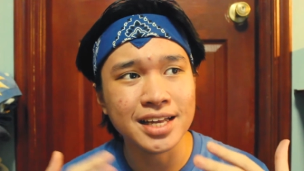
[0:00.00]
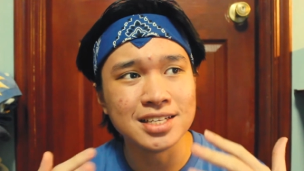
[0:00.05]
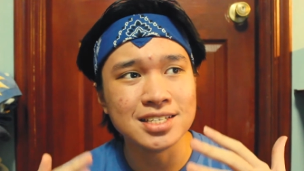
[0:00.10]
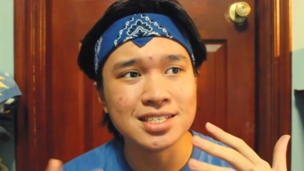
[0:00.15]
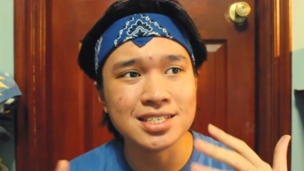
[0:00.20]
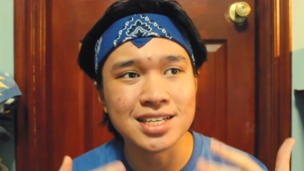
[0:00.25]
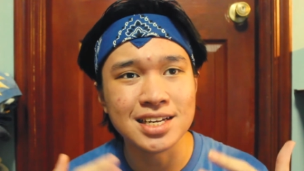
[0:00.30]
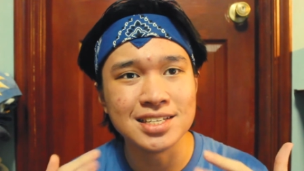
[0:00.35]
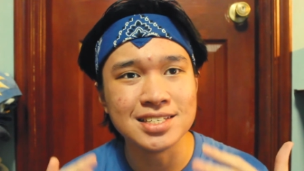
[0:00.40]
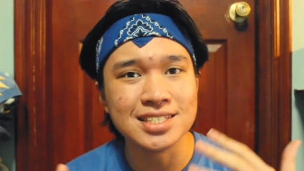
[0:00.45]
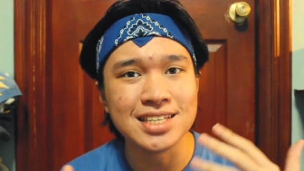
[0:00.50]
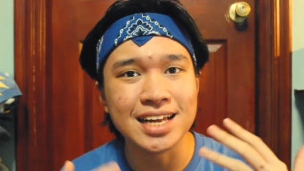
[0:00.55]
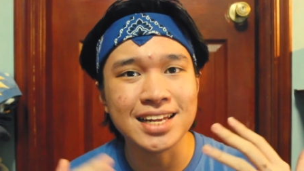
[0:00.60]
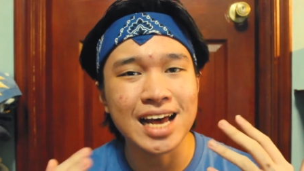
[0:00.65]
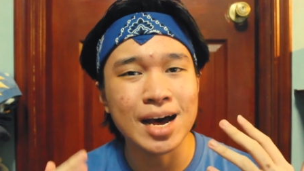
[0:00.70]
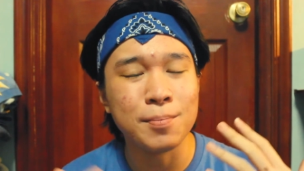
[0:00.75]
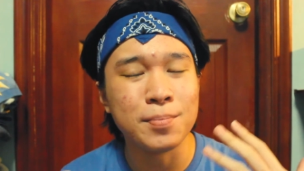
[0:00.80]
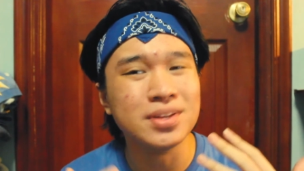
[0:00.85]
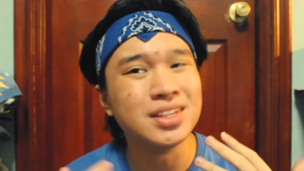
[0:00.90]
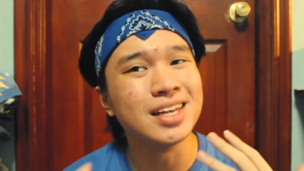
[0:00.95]
instance that
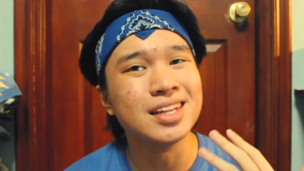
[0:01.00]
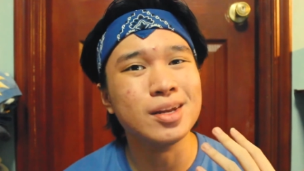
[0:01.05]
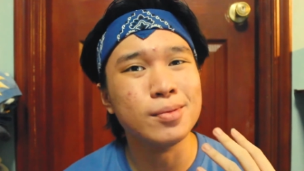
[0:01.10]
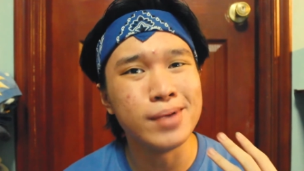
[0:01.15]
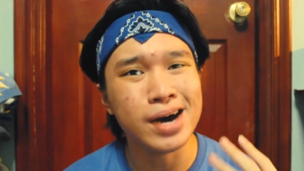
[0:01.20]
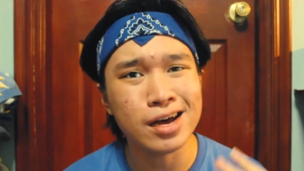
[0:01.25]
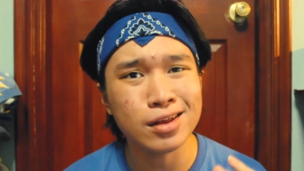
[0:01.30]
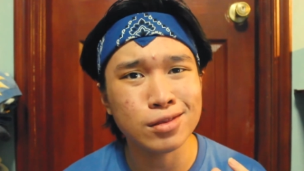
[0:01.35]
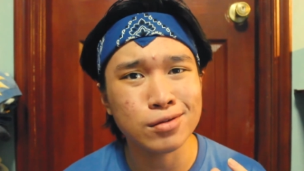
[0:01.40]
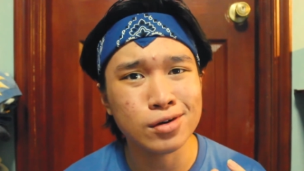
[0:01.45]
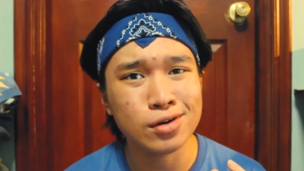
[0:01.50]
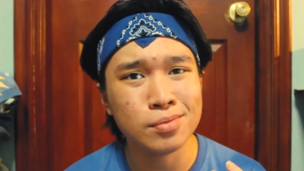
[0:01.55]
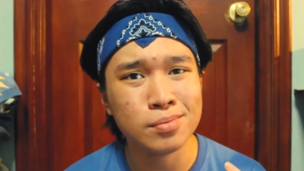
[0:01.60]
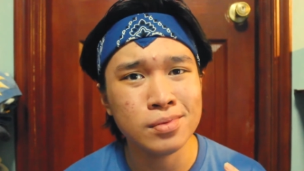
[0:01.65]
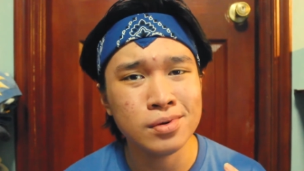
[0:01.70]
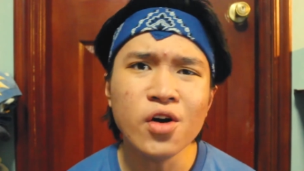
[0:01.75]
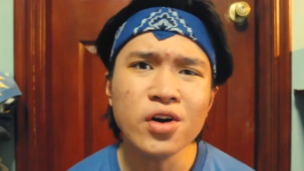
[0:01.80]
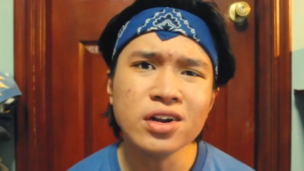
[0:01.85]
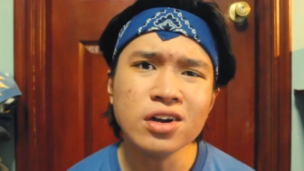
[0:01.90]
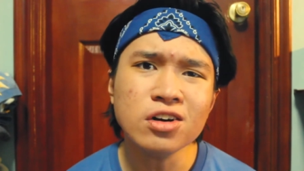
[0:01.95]
happened in the
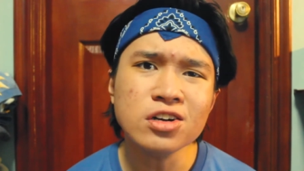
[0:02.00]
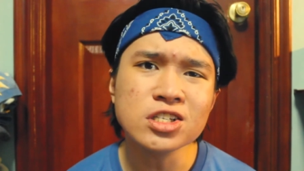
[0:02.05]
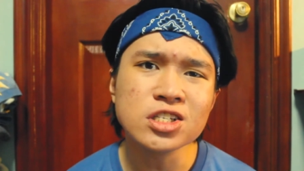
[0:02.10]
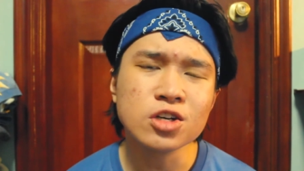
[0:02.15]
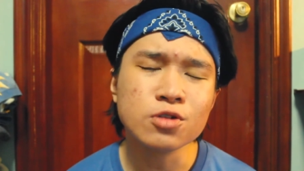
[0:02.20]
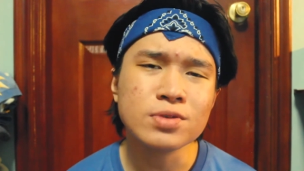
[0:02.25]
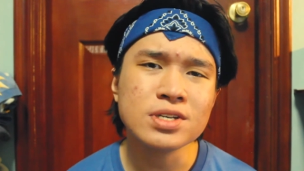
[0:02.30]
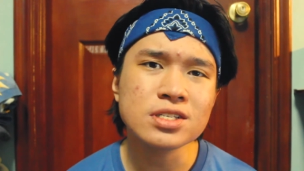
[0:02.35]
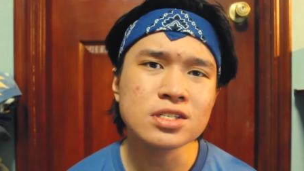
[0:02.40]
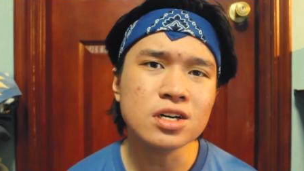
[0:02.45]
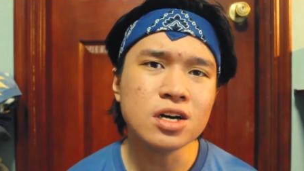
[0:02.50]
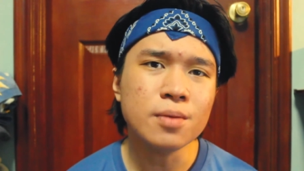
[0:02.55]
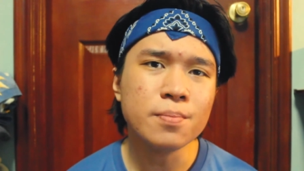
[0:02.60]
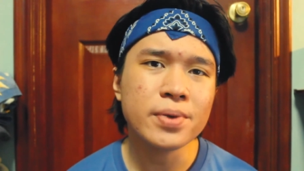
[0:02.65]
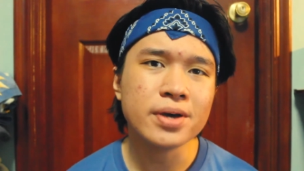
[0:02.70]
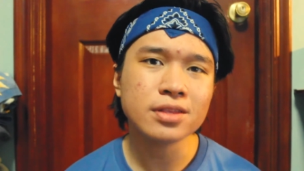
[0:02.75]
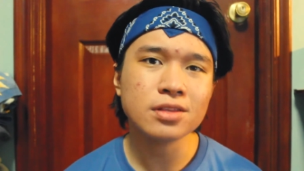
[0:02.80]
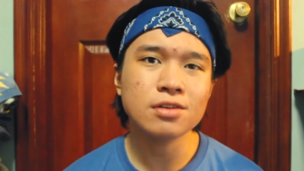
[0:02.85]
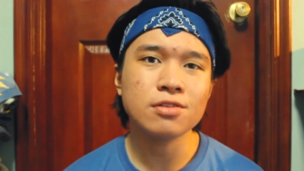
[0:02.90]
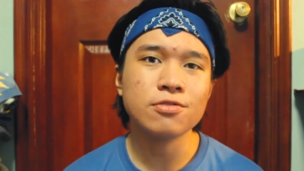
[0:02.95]
bathroom. Oh, and also, we saw
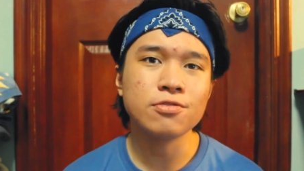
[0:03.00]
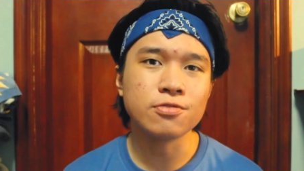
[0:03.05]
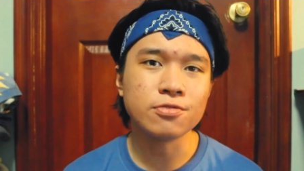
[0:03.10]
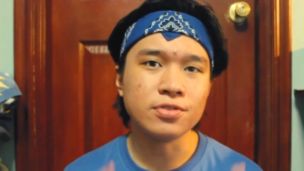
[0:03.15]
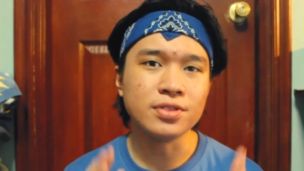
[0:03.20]
a bit of